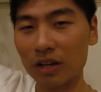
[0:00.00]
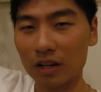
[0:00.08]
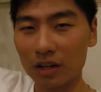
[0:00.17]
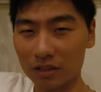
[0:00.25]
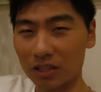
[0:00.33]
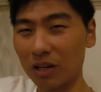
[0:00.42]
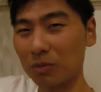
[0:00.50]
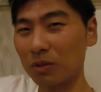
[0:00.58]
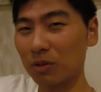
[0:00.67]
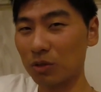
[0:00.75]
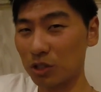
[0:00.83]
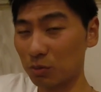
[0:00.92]
and tell me
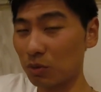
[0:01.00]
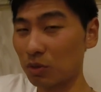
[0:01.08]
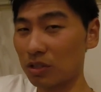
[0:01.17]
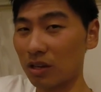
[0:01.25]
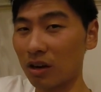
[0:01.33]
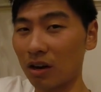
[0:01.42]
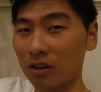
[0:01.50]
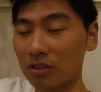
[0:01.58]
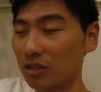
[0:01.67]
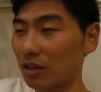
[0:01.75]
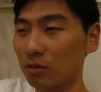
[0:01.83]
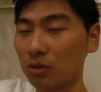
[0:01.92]
which books they are,
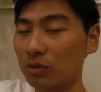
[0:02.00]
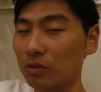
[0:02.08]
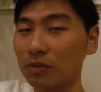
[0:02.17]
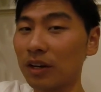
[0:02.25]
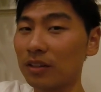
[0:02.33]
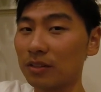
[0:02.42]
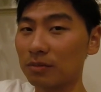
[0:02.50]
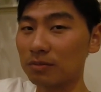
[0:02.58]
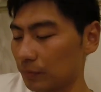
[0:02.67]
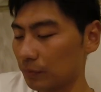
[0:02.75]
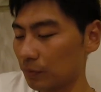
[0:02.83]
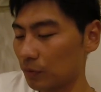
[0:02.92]
because I couldn't find them.
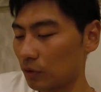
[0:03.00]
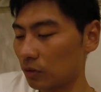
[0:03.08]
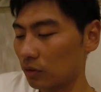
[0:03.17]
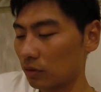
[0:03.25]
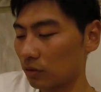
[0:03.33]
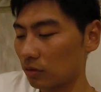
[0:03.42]
So